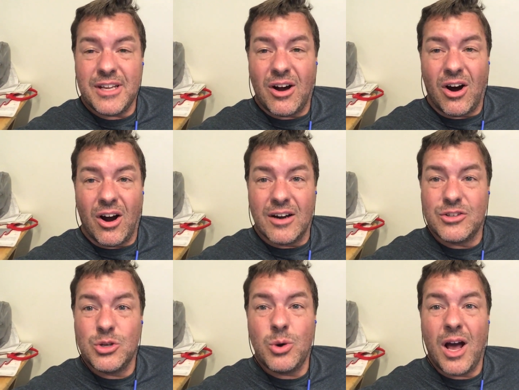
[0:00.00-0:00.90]
hard,
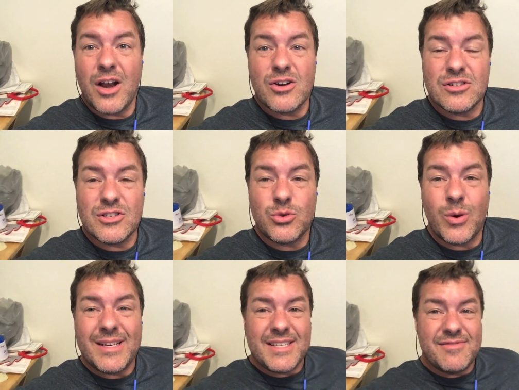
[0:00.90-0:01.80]

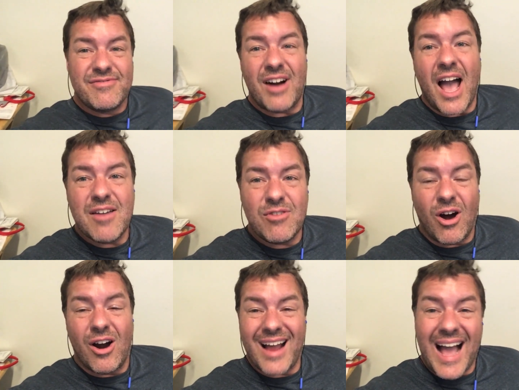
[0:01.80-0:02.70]
225
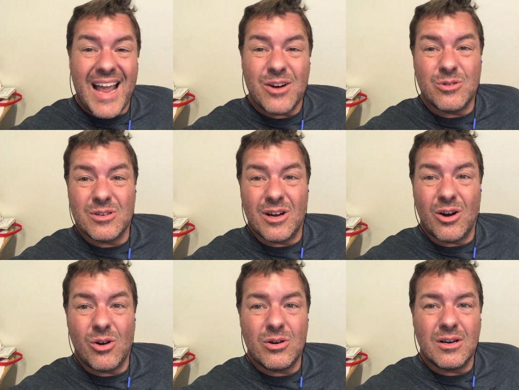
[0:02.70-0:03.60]
hard, I don't
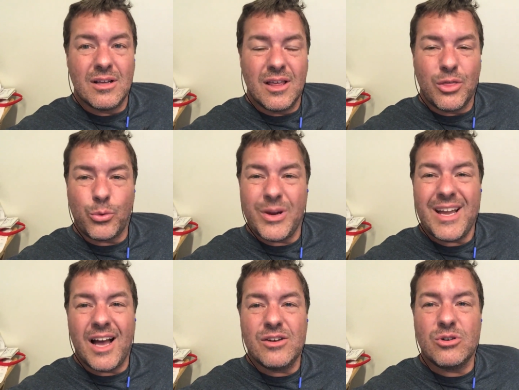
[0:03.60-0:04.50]
know,
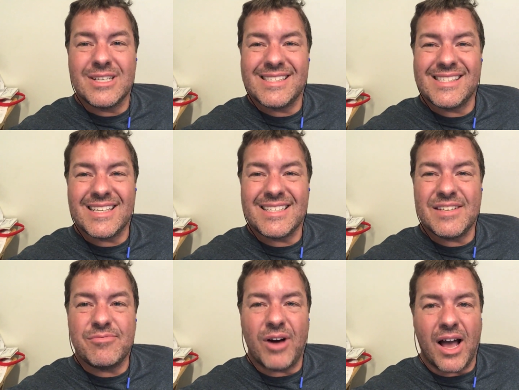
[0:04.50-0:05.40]

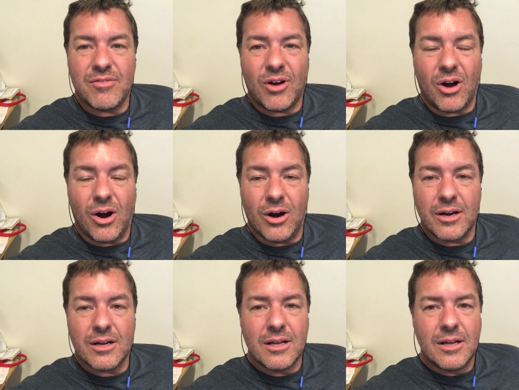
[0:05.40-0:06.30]
365 hard.
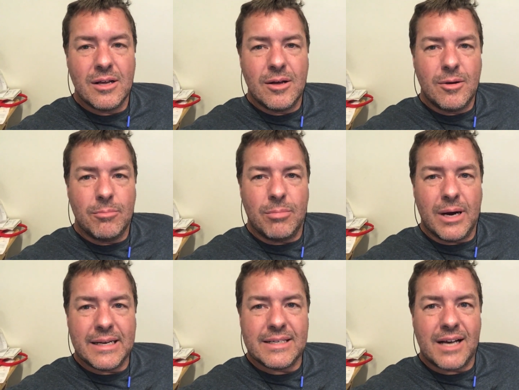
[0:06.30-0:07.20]

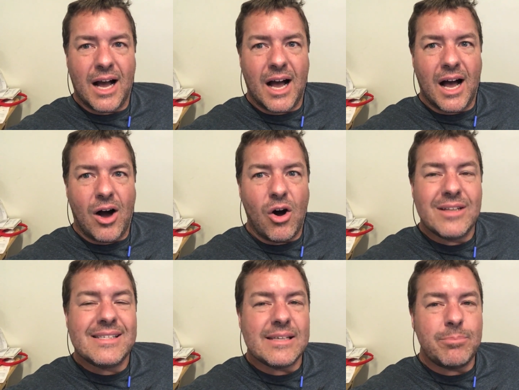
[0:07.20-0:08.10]
But
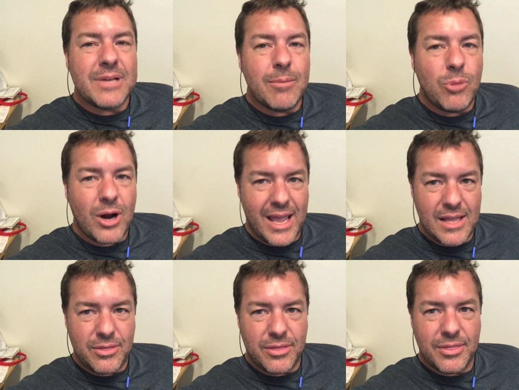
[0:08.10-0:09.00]
on September
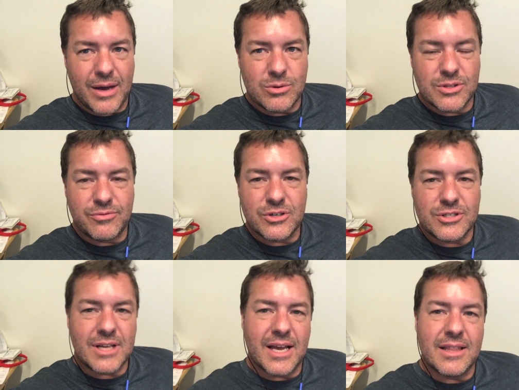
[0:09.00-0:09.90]
8th, that was the first
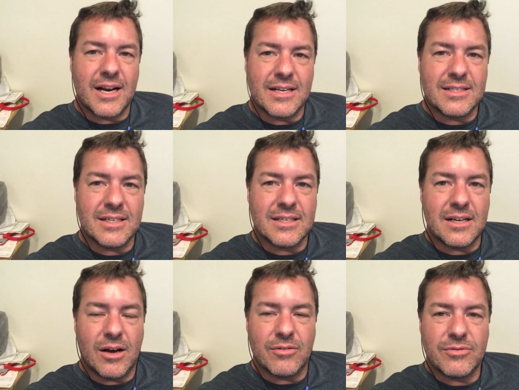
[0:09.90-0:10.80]
day that I did
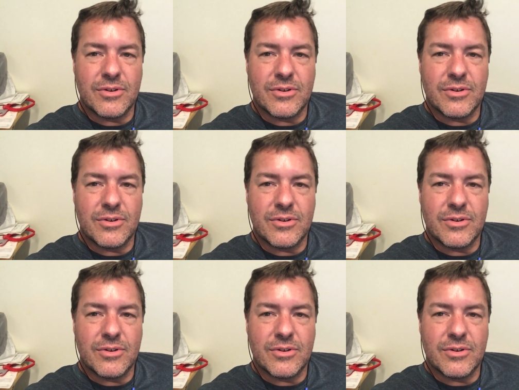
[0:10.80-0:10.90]
of